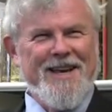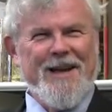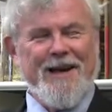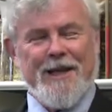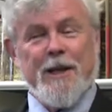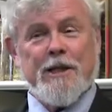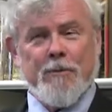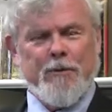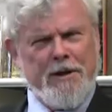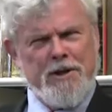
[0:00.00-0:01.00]
Yeah. Uh, things
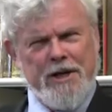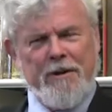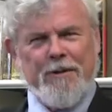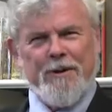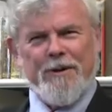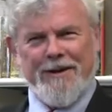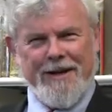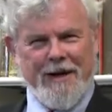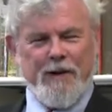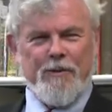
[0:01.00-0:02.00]
that in general
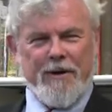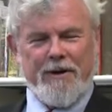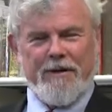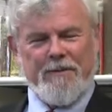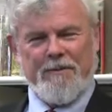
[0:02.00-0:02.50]
you know are